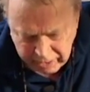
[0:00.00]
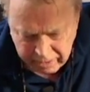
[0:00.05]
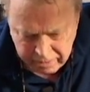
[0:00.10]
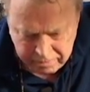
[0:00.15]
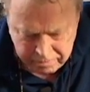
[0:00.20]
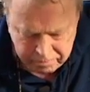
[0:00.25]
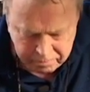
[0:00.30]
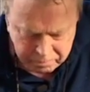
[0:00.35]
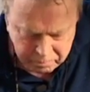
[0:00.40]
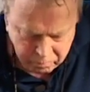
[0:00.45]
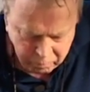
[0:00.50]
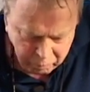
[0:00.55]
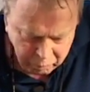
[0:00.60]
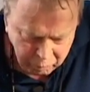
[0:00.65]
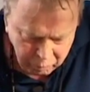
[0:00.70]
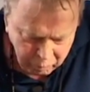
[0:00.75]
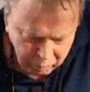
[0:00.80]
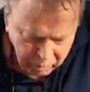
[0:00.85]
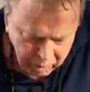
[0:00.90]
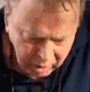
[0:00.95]
that
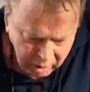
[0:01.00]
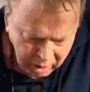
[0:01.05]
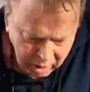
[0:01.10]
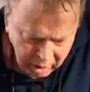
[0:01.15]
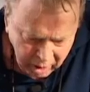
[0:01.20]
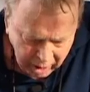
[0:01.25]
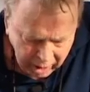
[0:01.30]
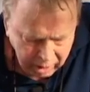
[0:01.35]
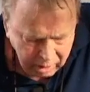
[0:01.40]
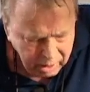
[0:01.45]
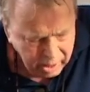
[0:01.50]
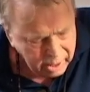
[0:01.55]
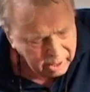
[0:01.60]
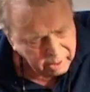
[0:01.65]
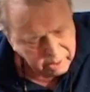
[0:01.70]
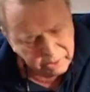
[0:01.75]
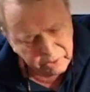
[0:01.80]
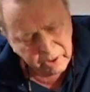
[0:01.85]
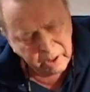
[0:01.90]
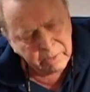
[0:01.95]
I don't know how
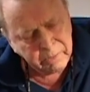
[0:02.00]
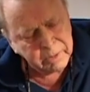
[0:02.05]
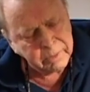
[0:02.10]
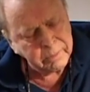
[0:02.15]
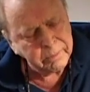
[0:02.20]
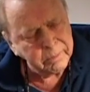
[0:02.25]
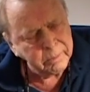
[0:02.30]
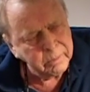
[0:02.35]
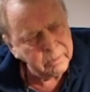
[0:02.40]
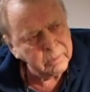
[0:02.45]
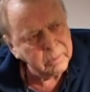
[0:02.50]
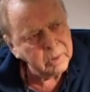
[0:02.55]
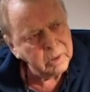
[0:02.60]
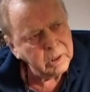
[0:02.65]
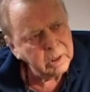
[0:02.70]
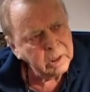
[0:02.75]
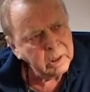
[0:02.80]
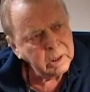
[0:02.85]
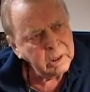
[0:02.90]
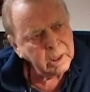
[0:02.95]
he solved it.
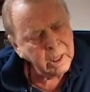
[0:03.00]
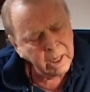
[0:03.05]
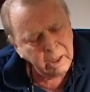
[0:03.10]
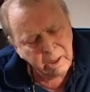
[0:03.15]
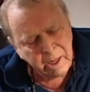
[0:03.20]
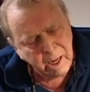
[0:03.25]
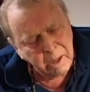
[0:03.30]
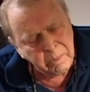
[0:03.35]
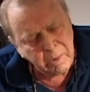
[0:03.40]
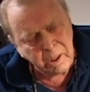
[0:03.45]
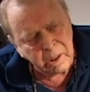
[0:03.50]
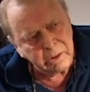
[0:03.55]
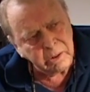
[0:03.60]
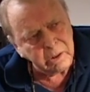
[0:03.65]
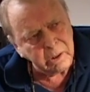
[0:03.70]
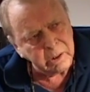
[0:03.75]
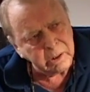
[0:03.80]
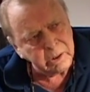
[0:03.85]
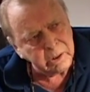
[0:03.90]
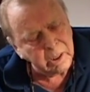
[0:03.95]
I don't know how Martin's
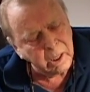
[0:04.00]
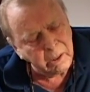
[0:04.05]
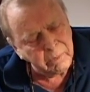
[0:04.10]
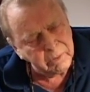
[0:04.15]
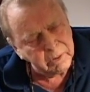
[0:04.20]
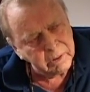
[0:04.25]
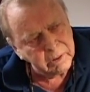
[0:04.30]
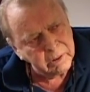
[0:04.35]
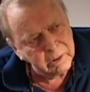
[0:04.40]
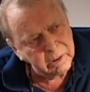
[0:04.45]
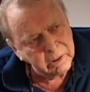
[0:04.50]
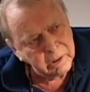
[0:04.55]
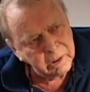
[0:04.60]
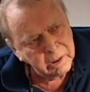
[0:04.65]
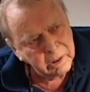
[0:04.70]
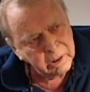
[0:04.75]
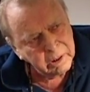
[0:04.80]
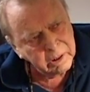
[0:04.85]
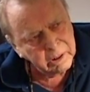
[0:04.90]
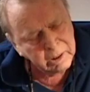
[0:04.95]
going to solve
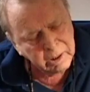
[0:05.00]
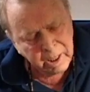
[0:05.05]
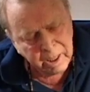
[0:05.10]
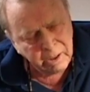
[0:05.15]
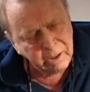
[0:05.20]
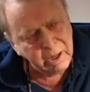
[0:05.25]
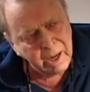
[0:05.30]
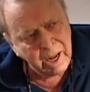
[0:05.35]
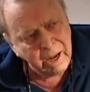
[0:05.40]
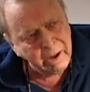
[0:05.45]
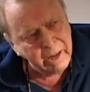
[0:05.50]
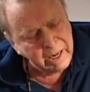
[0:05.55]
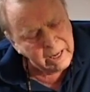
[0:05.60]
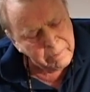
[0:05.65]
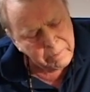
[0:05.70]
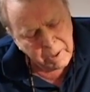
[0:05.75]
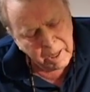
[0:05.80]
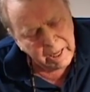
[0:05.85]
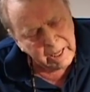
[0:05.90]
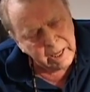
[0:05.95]
it. I don't know how
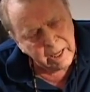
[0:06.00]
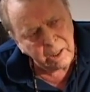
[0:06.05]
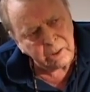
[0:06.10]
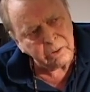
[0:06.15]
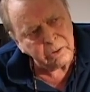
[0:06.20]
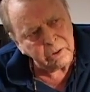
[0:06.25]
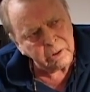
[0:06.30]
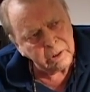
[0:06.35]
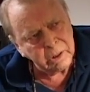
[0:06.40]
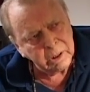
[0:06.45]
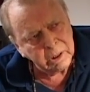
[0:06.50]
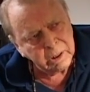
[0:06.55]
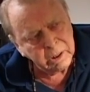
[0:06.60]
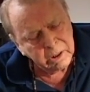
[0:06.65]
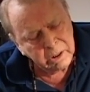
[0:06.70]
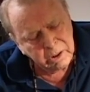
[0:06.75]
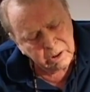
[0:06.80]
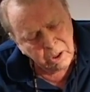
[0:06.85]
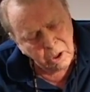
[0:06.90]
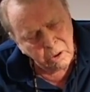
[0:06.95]
anybody else,
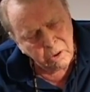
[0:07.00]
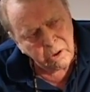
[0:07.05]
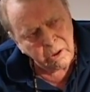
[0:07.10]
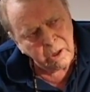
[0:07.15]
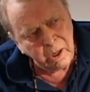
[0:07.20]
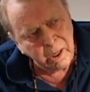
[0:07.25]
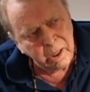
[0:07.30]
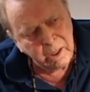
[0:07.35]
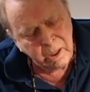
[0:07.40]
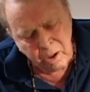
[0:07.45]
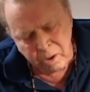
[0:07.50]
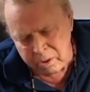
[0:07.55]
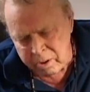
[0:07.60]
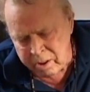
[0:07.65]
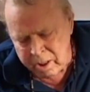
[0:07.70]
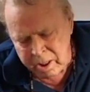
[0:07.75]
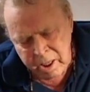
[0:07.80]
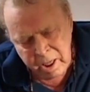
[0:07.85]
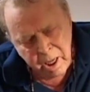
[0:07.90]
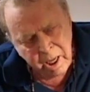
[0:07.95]
known or unknown,
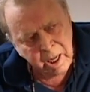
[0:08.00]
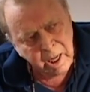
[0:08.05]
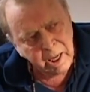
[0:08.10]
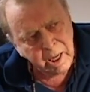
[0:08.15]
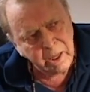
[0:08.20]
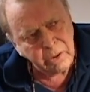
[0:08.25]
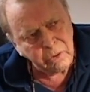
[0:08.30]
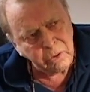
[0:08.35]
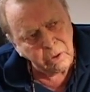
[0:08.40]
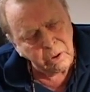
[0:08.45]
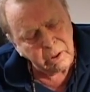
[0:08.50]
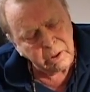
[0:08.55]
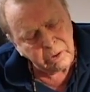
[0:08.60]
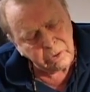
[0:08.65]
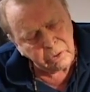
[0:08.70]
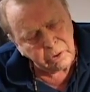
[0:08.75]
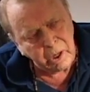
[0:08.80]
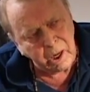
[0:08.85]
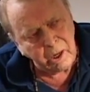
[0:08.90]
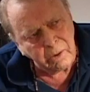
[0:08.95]
is going to
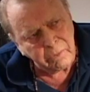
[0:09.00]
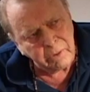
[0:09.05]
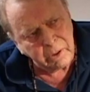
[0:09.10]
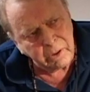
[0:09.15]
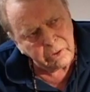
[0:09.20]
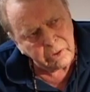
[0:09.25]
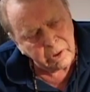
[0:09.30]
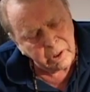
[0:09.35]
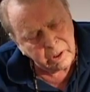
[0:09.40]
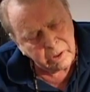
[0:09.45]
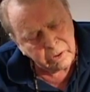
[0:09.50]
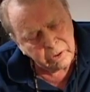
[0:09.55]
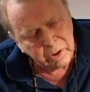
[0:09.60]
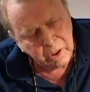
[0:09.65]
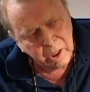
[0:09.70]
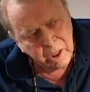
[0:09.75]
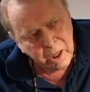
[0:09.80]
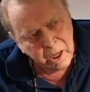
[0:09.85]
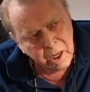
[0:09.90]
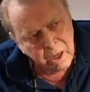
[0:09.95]
solve these things.
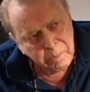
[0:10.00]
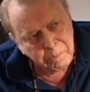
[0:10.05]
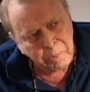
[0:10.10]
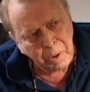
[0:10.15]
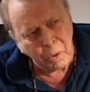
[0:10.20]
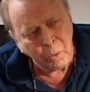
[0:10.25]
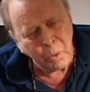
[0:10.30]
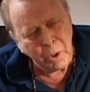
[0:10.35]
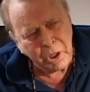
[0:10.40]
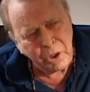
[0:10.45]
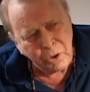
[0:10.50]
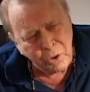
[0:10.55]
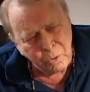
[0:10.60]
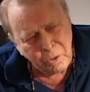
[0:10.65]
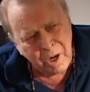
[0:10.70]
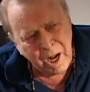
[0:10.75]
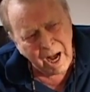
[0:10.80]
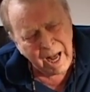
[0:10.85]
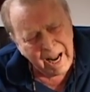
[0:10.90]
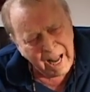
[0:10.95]
But we do
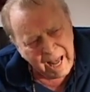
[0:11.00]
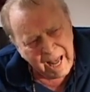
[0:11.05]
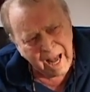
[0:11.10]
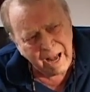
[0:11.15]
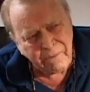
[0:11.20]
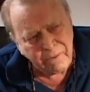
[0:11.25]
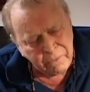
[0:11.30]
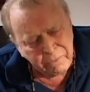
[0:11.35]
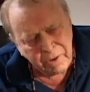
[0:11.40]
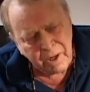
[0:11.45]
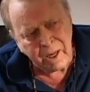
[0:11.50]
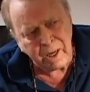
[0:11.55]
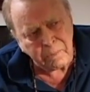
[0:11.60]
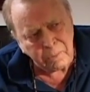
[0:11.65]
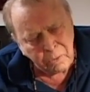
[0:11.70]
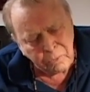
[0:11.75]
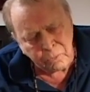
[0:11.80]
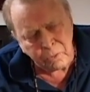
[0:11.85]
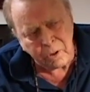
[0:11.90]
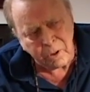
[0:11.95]
not have
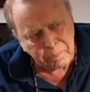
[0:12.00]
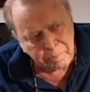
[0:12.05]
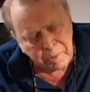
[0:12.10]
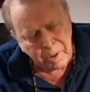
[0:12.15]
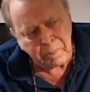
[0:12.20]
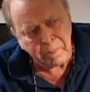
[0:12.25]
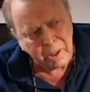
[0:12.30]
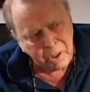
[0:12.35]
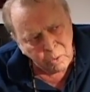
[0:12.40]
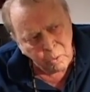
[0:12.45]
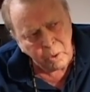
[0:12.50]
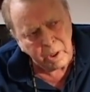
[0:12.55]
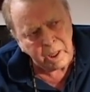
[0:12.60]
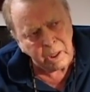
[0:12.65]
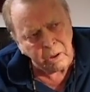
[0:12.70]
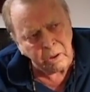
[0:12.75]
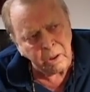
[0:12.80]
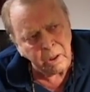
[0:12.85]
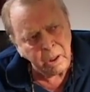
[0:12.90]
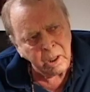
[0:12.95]
available for the public
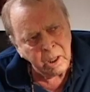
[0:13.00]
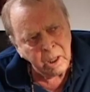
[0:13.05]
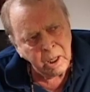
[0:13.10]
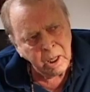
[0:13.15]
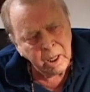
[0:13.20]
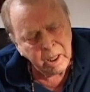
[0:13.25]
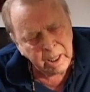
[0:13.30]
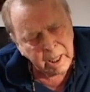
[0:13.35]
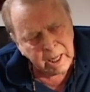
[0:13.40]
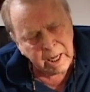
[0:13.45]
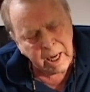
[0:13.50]
weal the